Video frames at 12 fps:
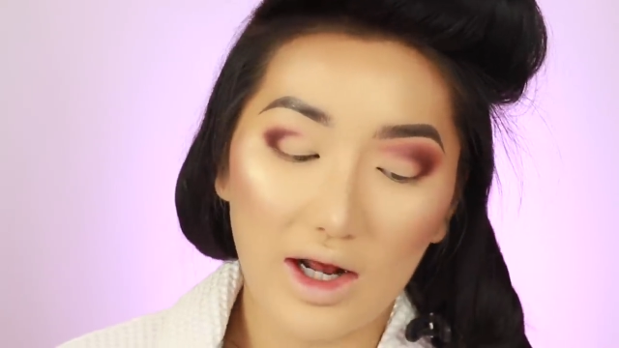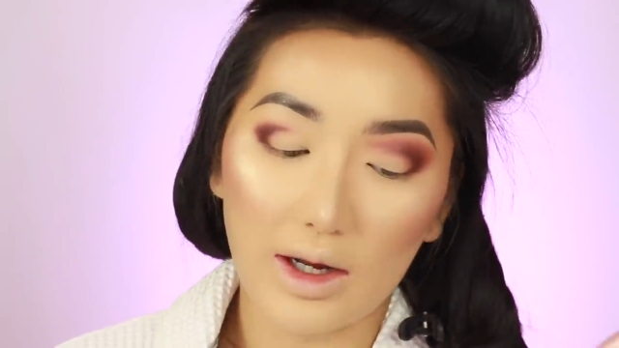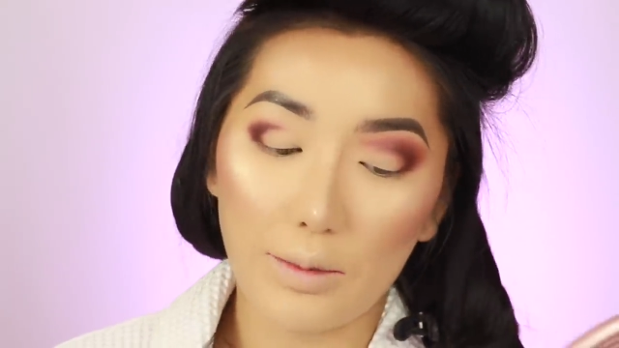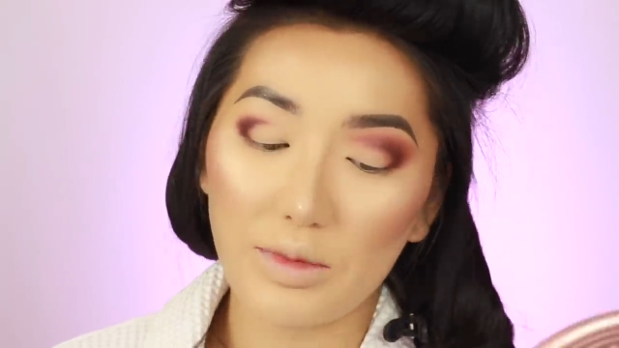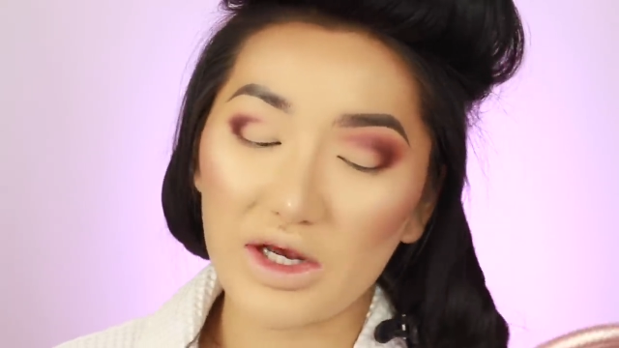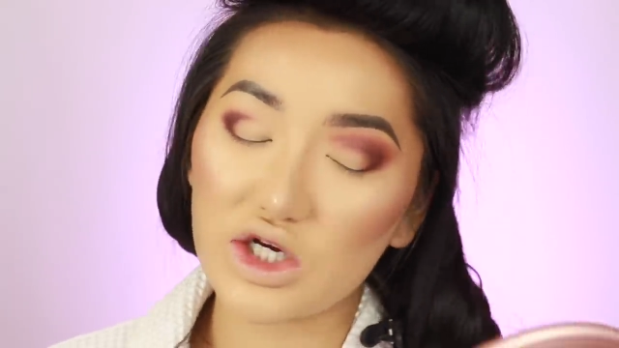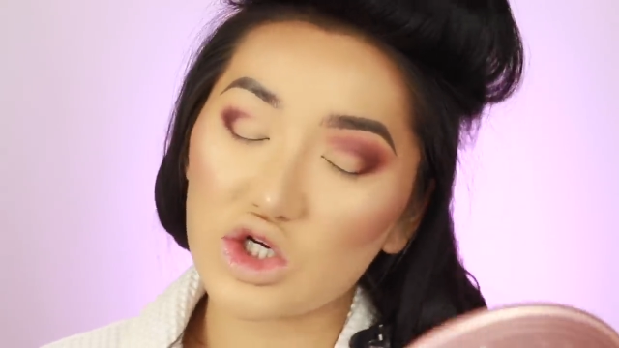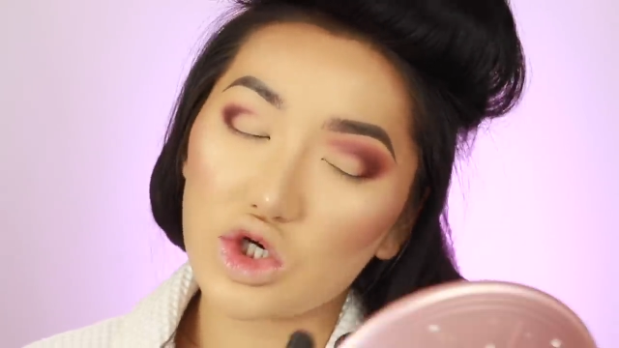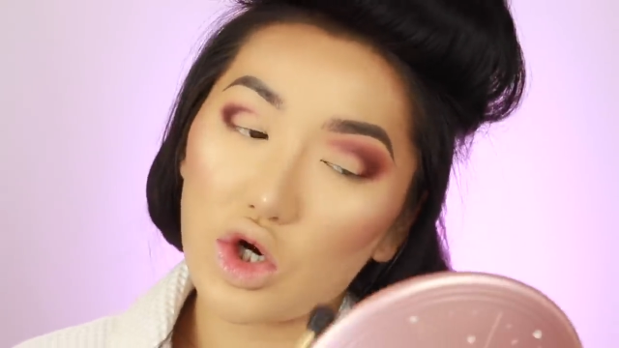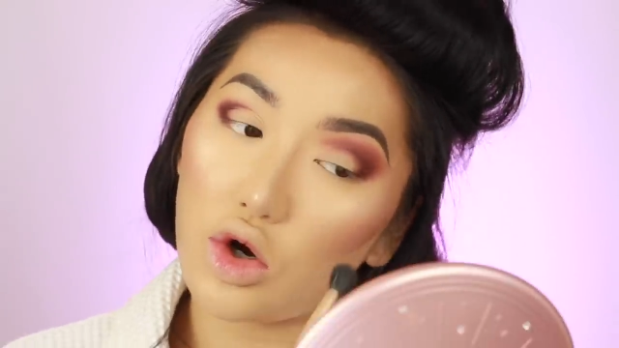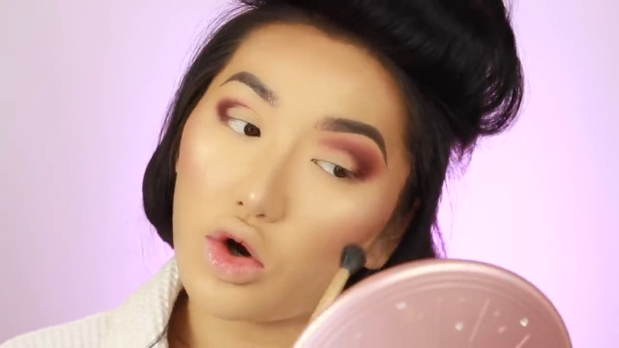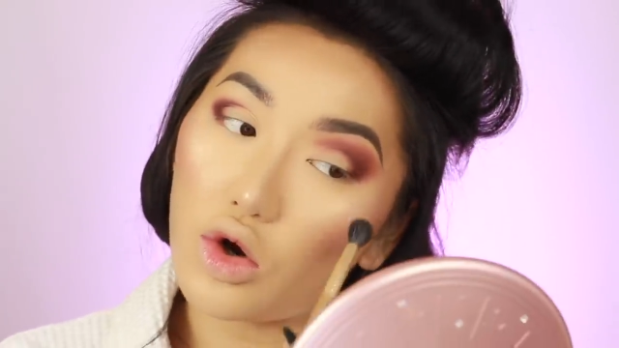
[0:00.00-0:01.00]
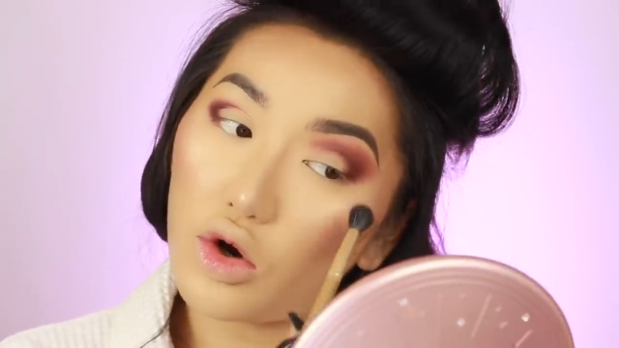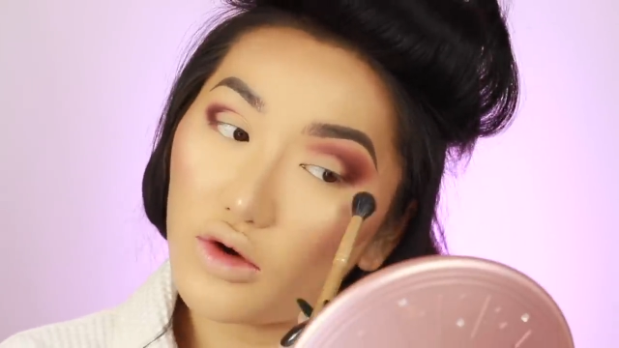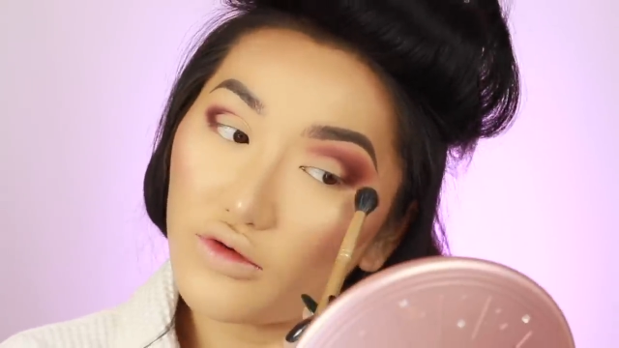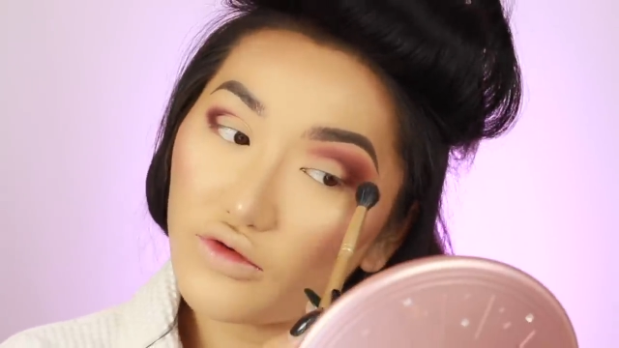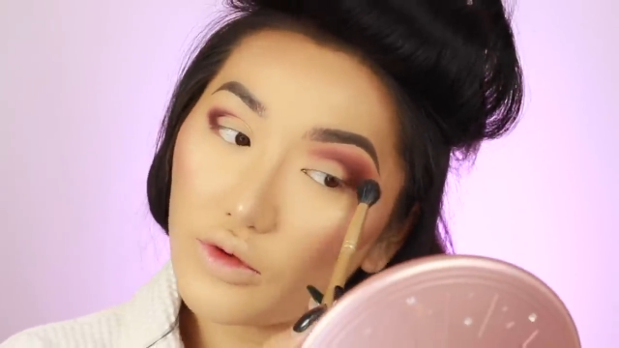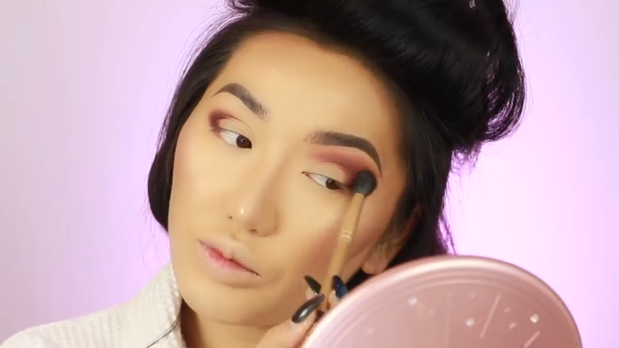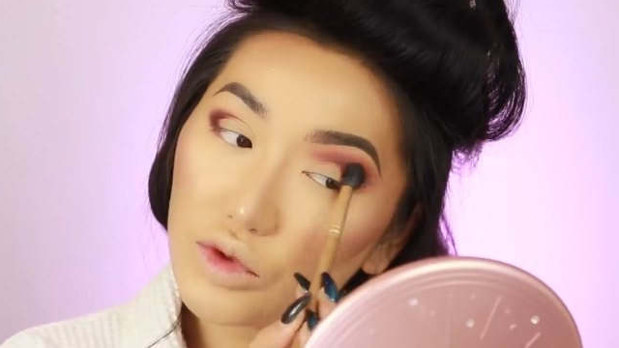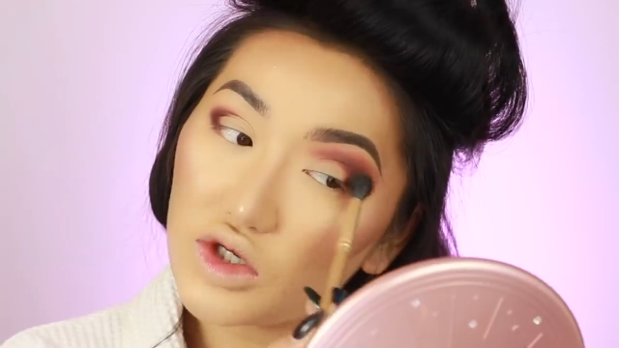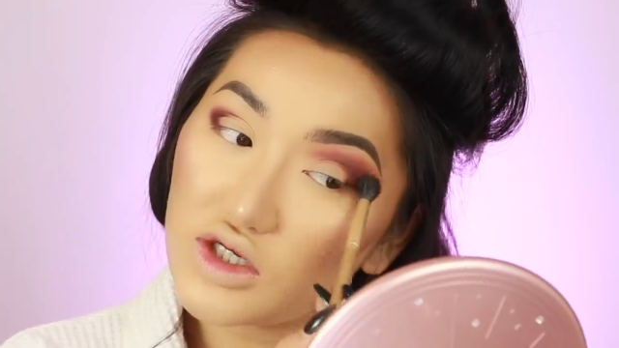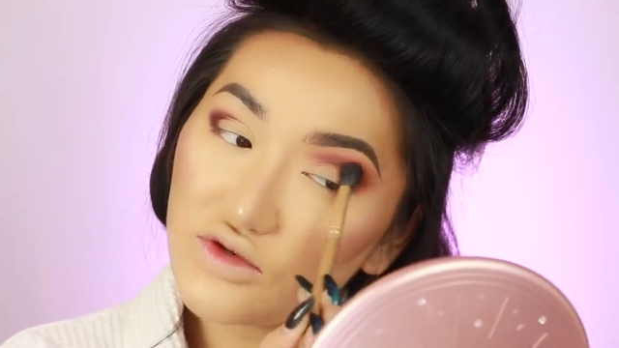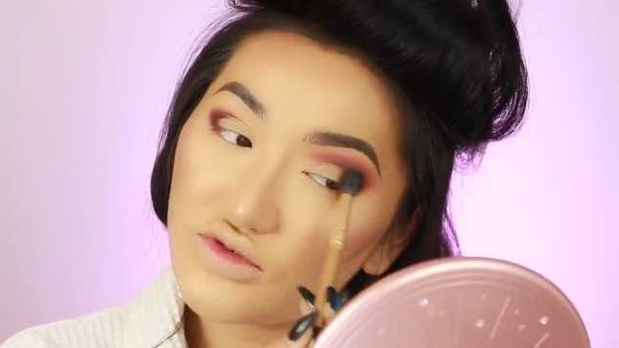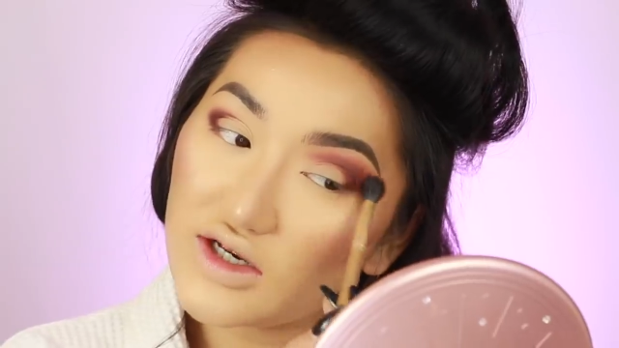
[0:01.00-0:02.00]
Like a mixture of
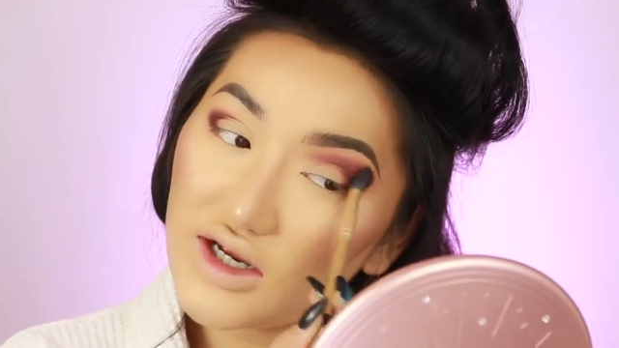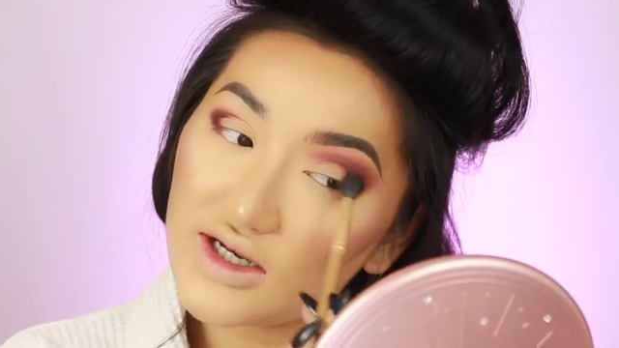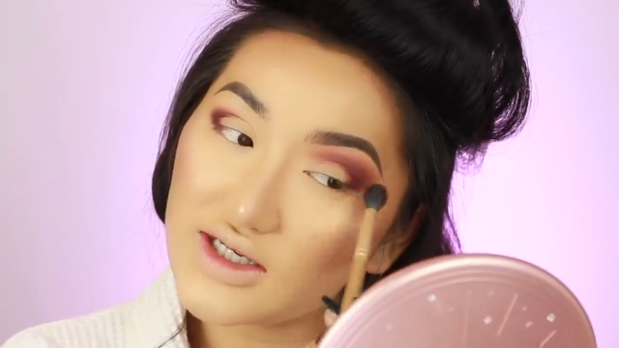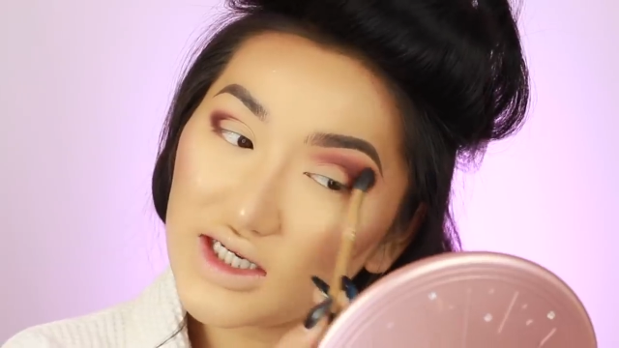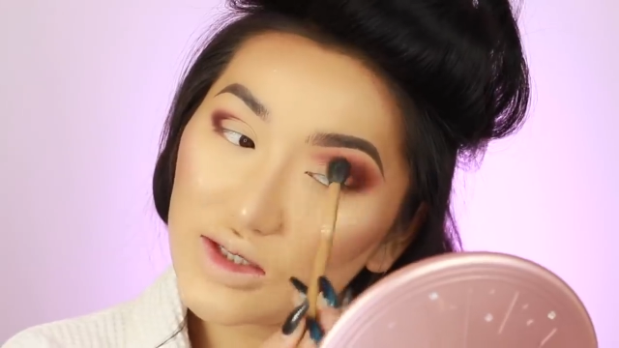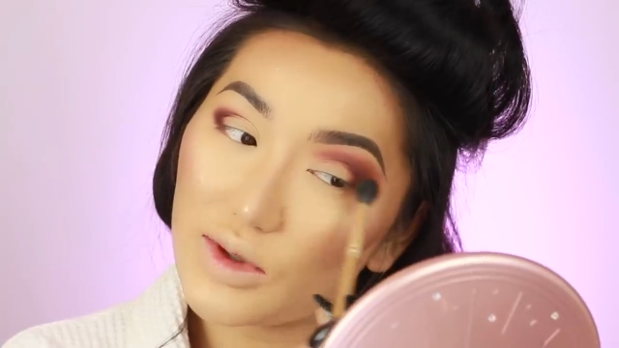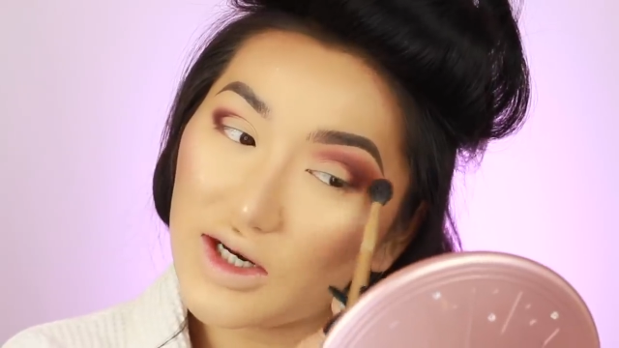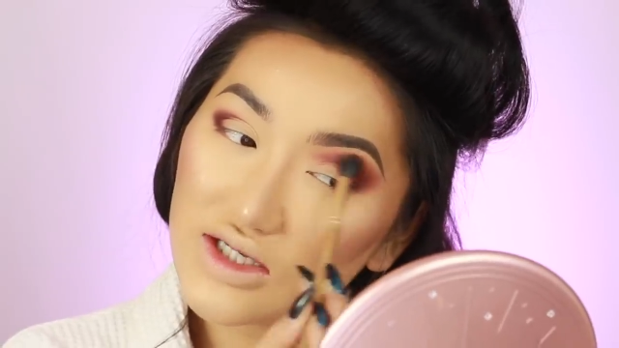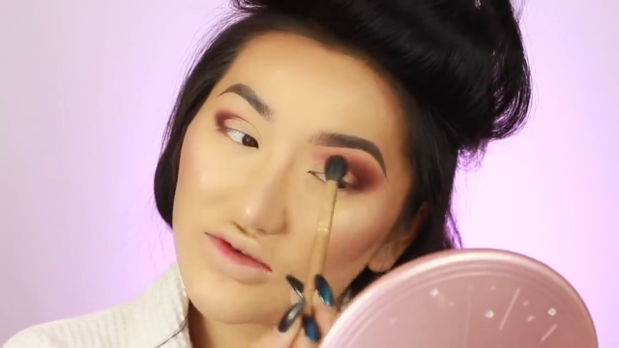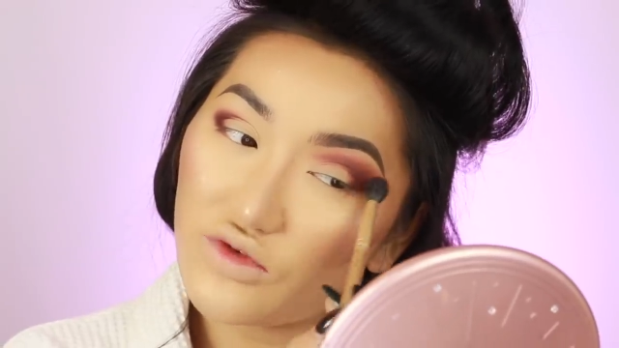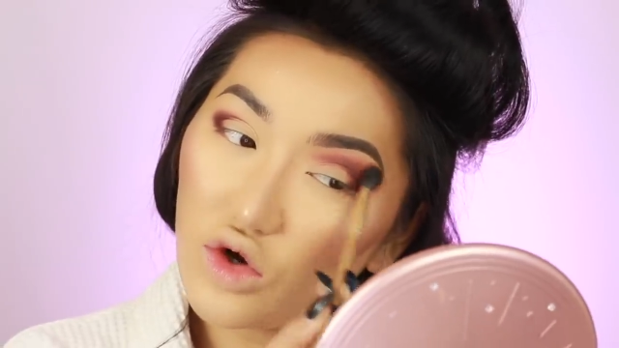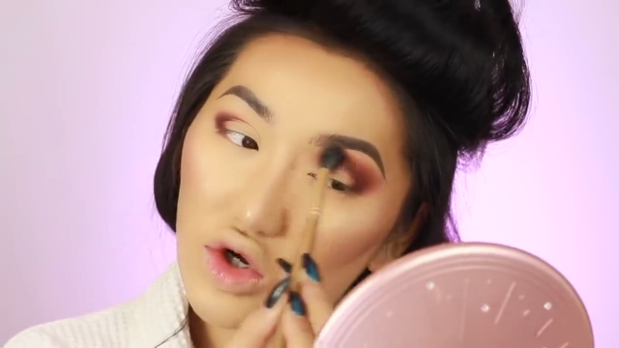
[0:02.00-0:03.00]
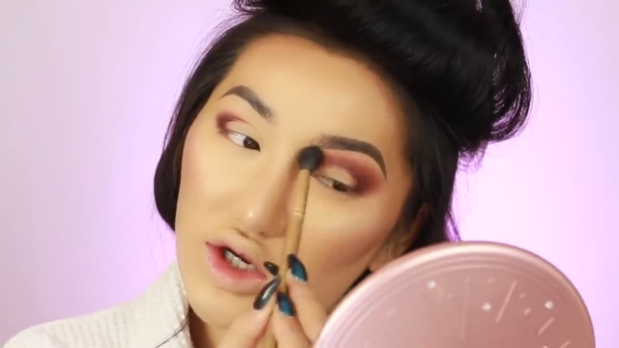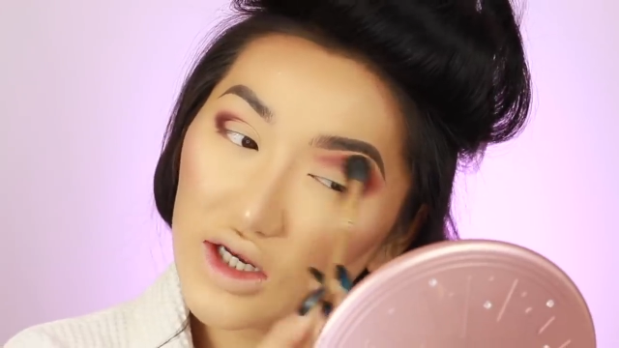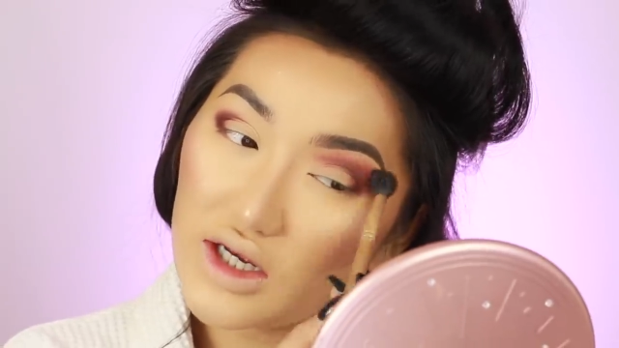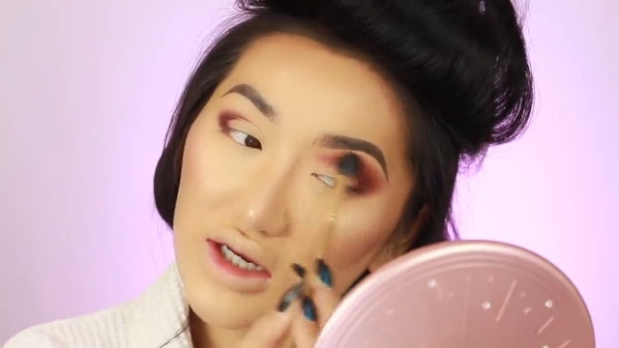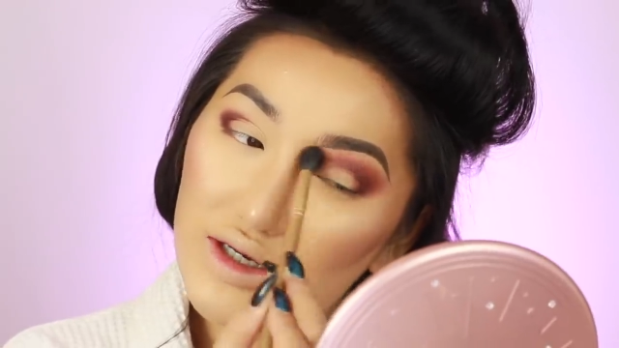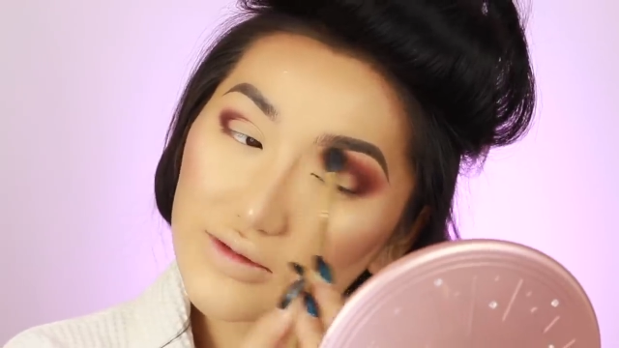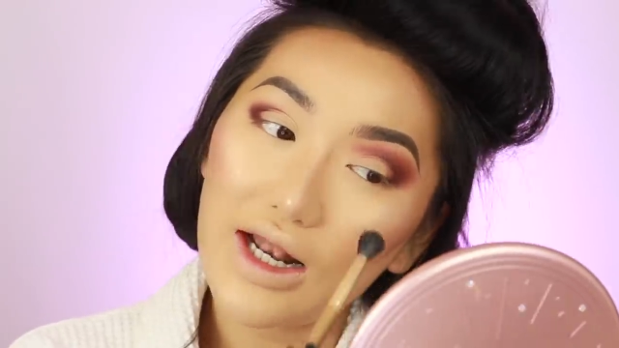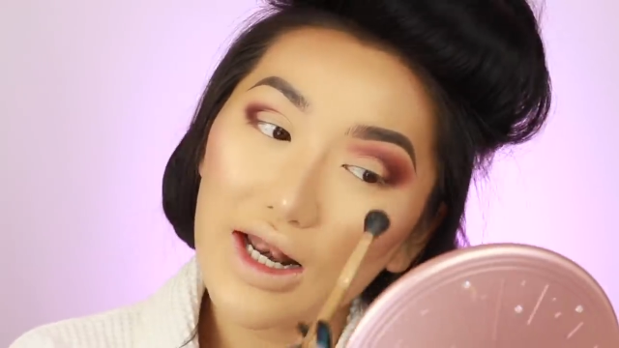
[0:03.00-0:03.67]
beauty videos as well as vlogging?